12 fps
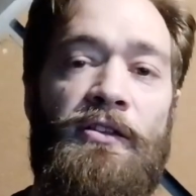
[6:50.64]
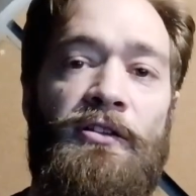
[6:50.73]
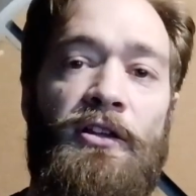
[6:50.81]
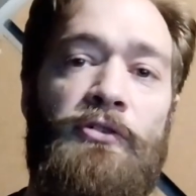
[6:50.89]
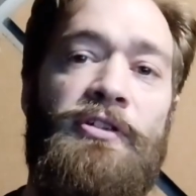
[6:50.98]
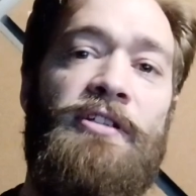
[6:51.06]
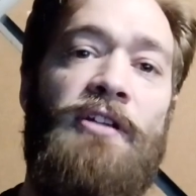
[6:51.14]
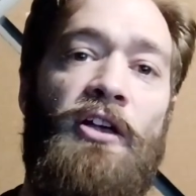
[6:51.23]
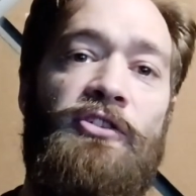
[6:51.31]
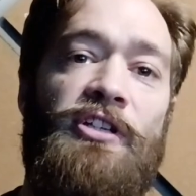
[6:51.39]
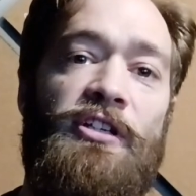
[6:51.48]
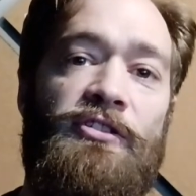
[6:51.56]
The Low
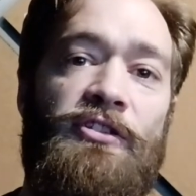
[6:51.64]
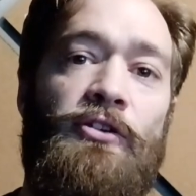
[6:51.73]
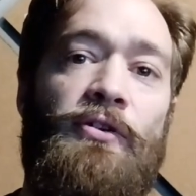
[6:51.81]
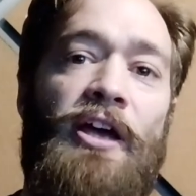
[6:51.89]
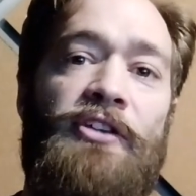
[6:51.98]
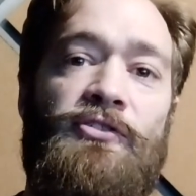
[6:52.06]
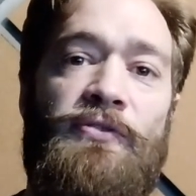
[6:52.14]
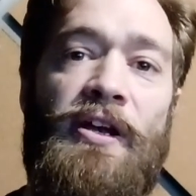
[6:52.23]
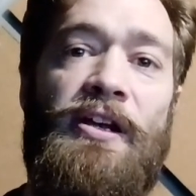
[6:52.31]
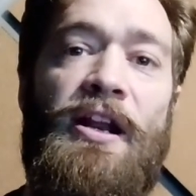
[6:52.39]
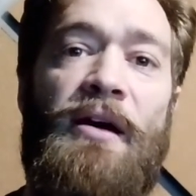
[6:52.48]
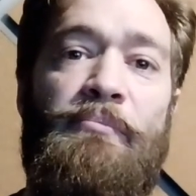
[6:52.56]
Technology Institute has
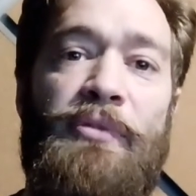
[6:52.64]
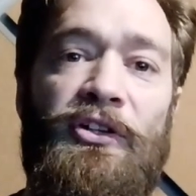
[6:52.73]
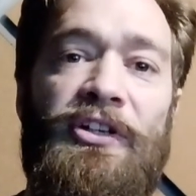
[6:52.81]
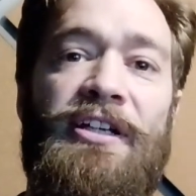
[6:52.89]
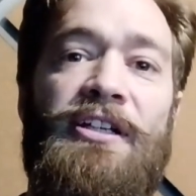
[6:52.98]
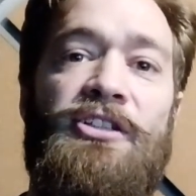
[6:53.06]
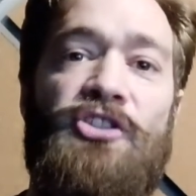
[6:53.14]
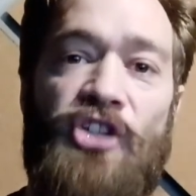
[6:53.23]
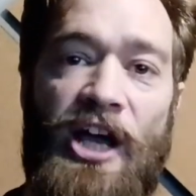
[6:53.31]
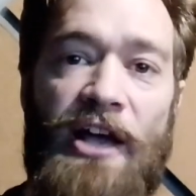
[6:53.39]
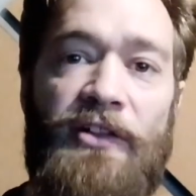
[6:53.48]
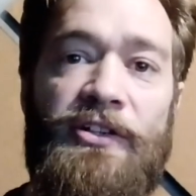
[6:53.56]
created a building
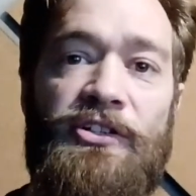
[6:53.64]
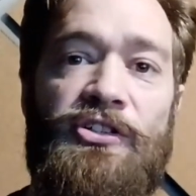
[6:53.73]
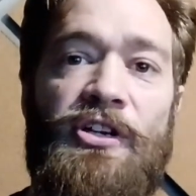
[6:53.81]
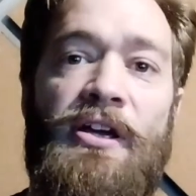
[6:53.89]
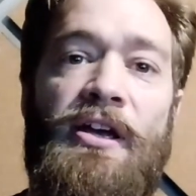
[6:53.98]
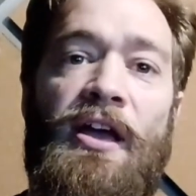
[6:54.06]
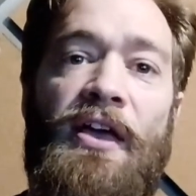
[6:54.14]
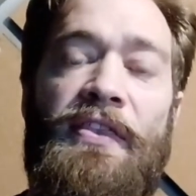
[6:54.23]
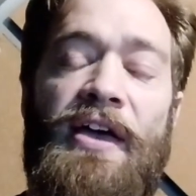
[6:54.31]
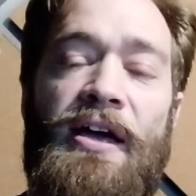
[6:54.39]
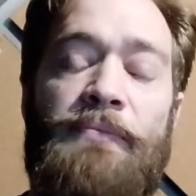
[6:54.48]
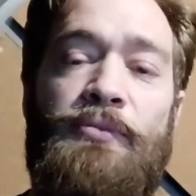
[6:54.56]
challenge
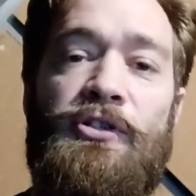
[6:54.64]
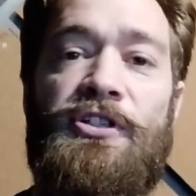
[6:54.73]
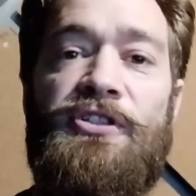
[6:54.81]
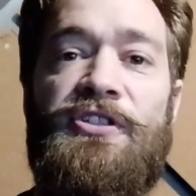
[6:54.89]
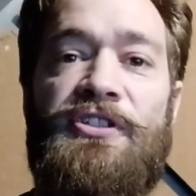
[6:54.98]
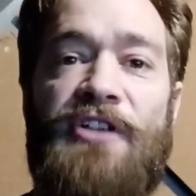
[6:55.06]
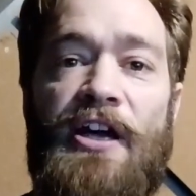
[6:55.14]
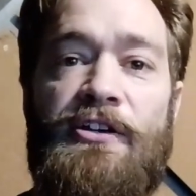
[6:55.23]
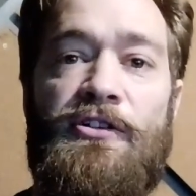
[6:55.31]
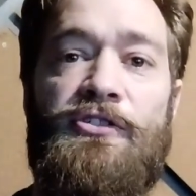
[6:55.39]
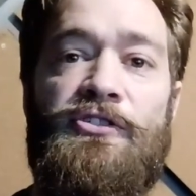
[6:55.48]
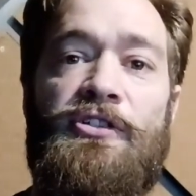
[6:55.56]
that pushes
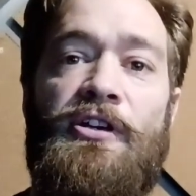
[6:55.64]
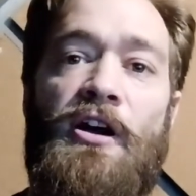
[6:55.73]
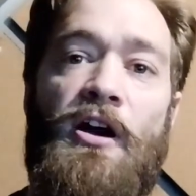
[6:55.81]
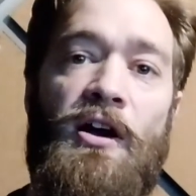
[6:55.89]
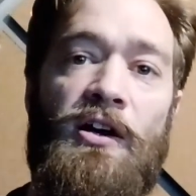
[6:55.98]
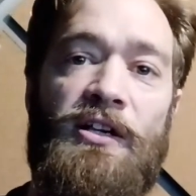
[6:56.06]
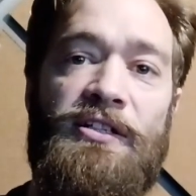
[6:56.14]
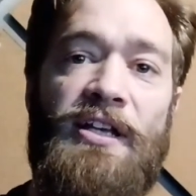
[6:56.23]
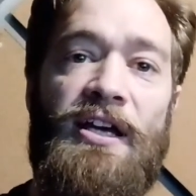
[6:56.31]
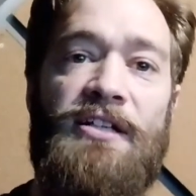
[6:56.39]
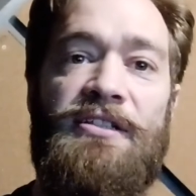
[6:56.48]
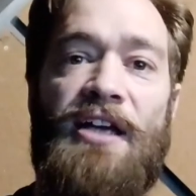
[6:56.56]
designers,
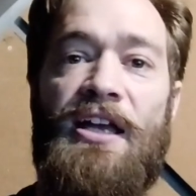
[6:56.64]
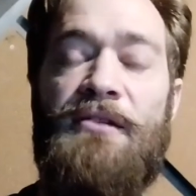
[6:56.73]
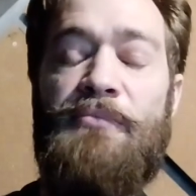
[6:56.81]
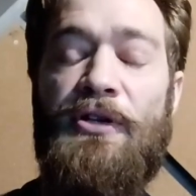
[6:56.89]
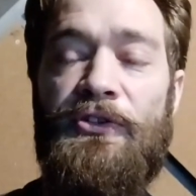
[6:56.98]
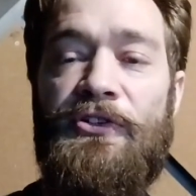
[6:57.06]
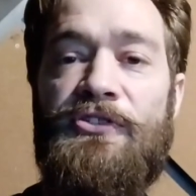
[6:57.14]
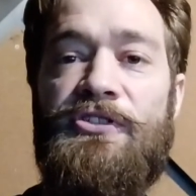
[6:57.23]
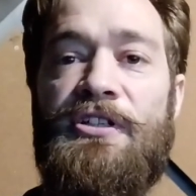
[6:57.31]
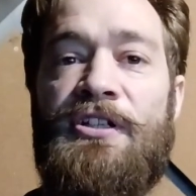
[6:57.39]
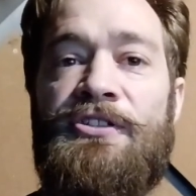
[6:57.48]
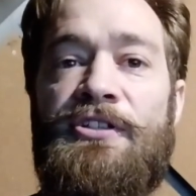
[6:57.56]
architects, and builders
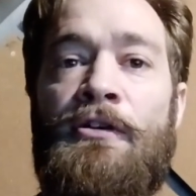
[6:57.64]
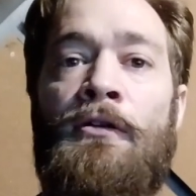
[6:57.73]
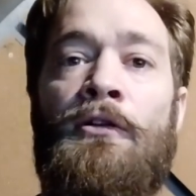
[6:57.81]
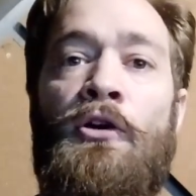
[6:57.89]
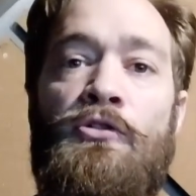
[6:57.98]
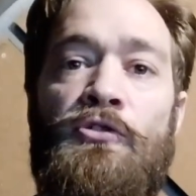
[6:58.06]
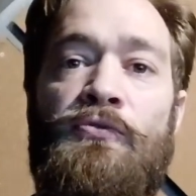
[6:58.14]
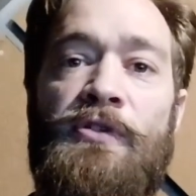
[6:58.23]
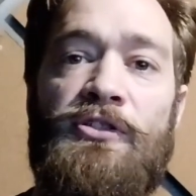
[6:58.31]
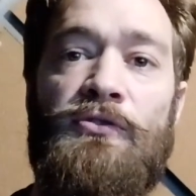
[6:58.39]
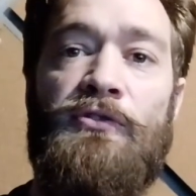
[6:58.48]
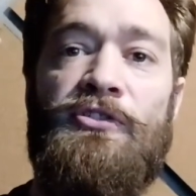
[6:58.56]
to consider local
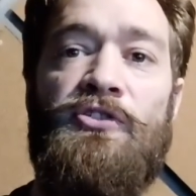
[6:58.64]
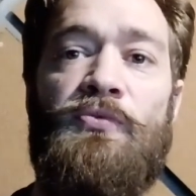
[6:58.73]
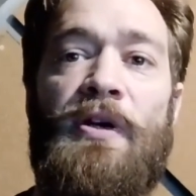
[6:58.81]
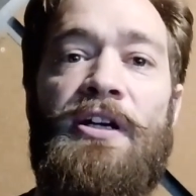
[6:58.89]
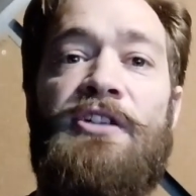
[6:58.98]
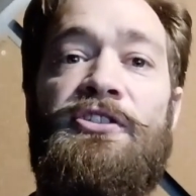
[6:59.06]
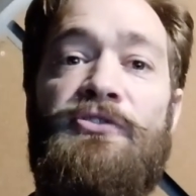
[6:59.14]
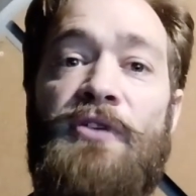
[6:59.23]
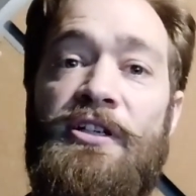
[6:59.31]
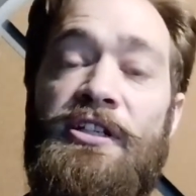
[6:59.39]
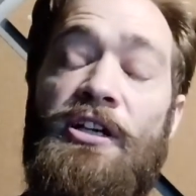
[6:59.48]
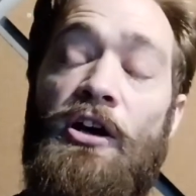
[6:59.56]
resources when
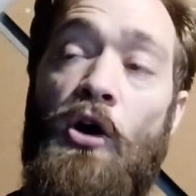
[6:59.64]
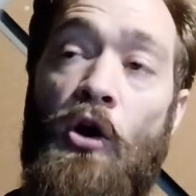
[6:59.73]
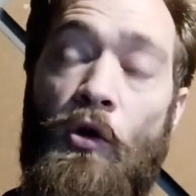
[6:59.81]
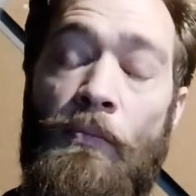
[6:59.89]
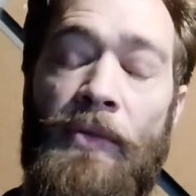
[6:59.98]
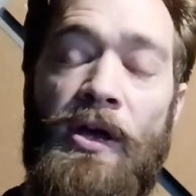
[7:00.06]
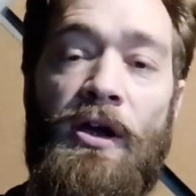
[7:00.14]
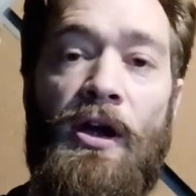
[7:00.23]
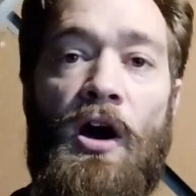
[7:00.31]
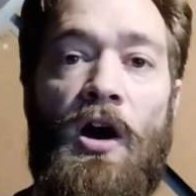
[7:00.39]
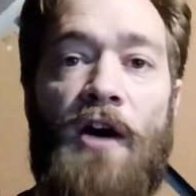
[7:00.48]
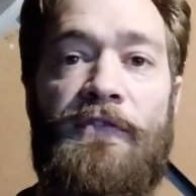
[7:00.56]
constructing a home,
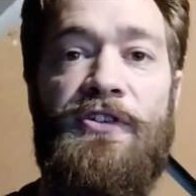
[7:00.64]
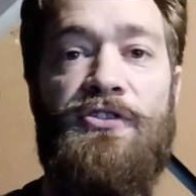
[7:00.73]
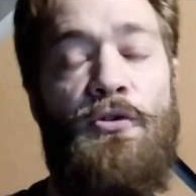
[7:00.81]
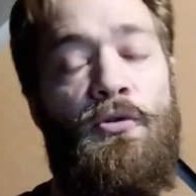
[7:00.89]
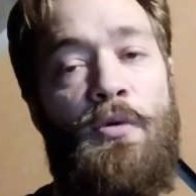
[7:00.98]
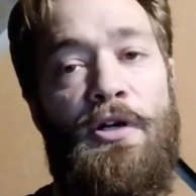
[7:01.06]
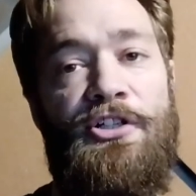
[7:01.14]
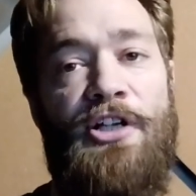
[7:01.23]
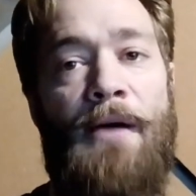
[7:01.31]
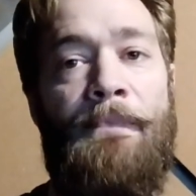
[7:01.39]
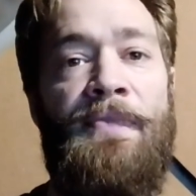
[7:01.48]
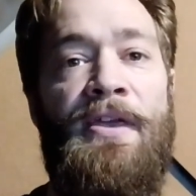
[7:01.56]
office, or
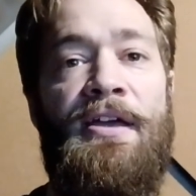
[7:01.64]
workshop.